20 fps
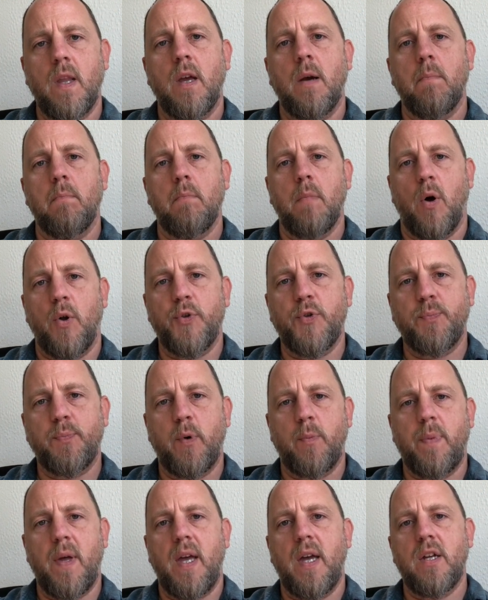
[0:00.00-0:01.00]
multiple
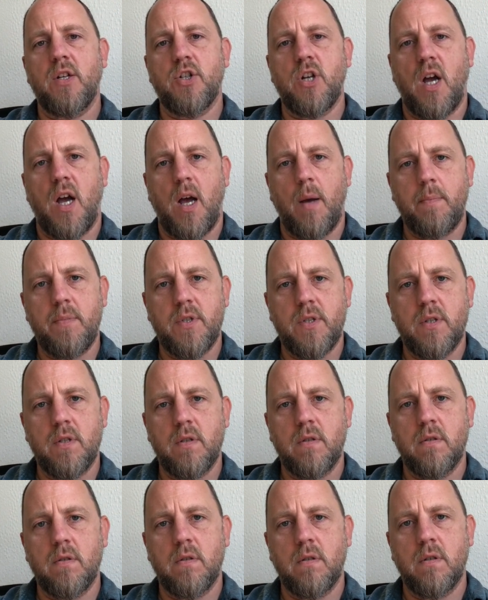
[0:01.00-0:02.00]
paying jobs
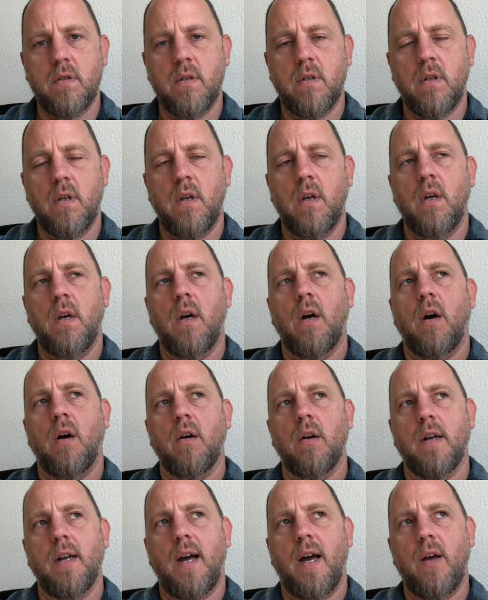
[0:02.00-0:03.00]

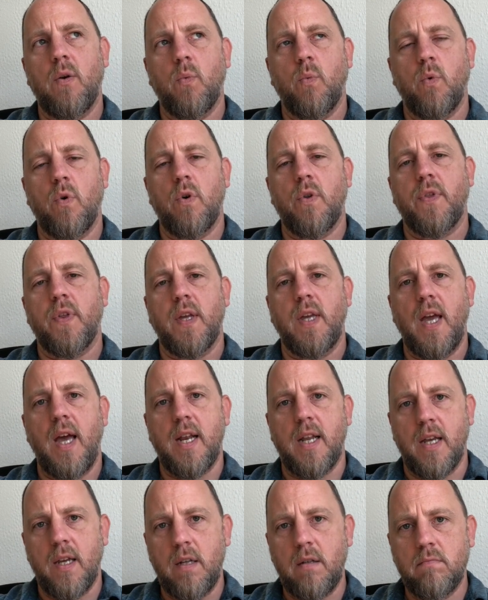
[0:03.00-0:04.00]
are not worth
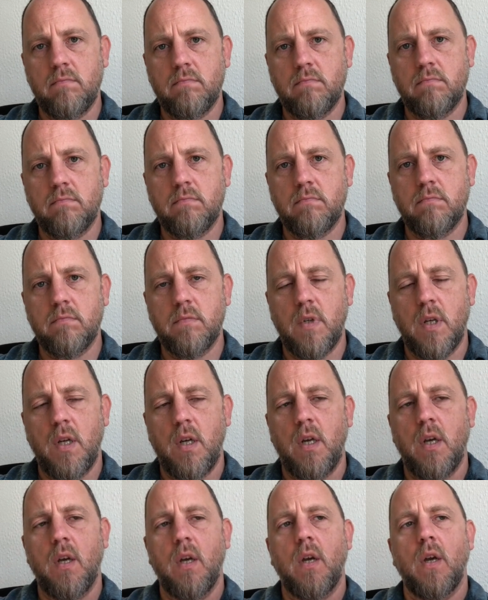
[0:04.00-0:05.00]
getting
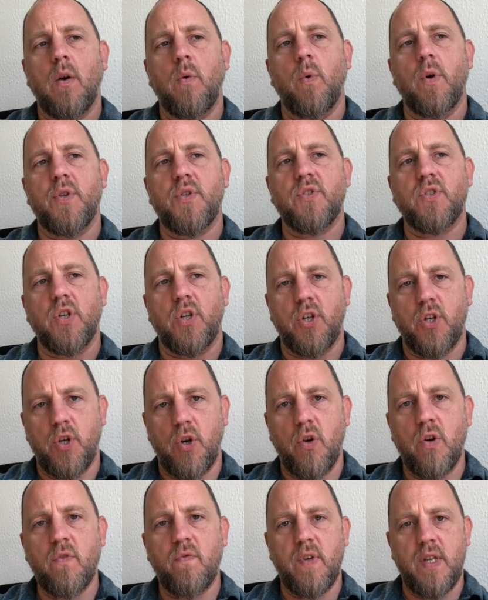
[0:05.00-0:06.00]
with
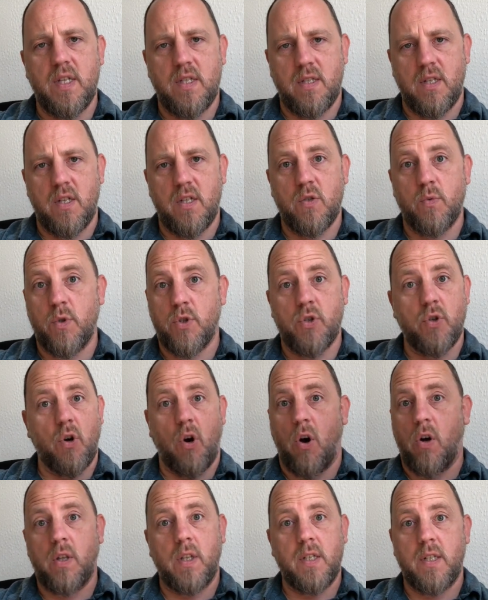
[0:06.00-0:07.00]
secured visas, which are
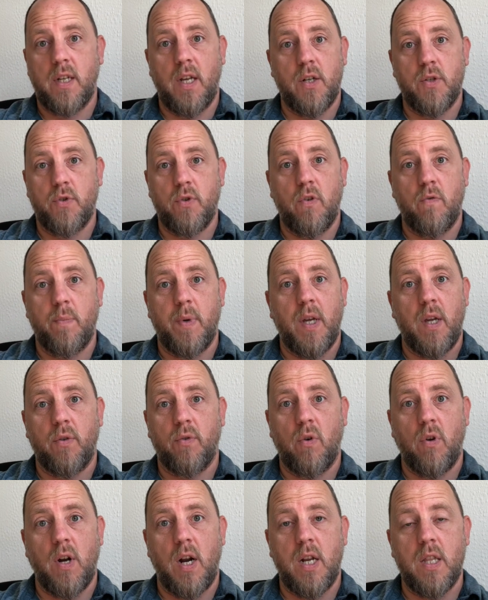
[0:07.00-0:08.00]
all in danger of being
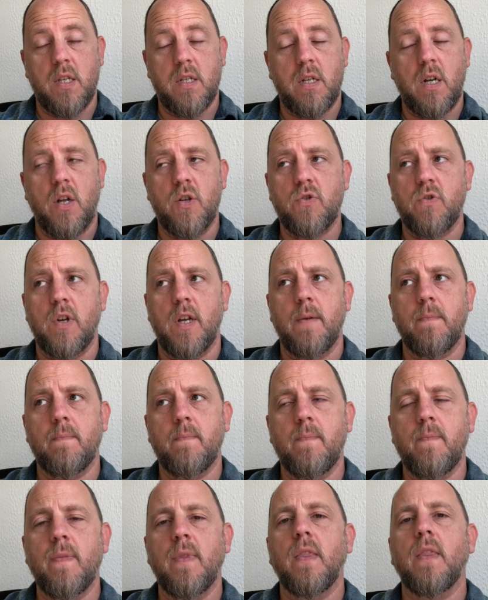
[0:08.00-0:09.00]
thrown out of this country
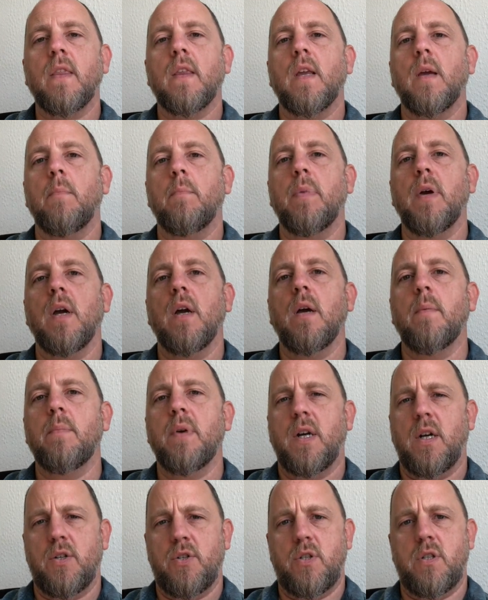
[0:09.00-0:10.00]

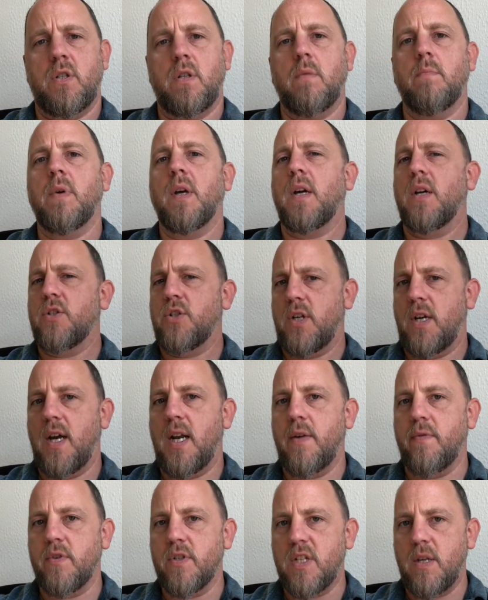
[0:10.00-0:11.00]
because you got
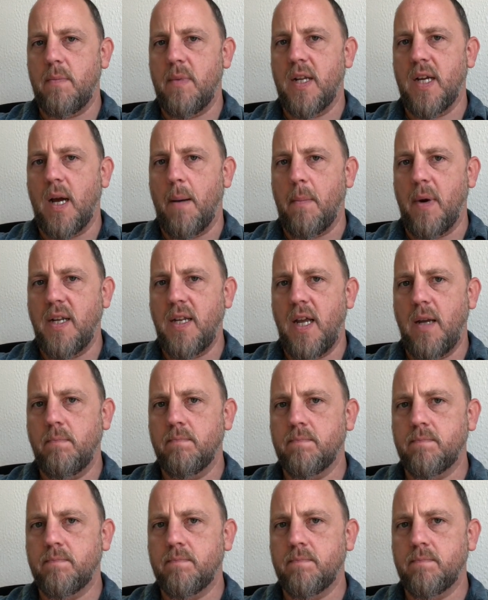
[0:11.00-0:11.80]
every team meeting on Monday.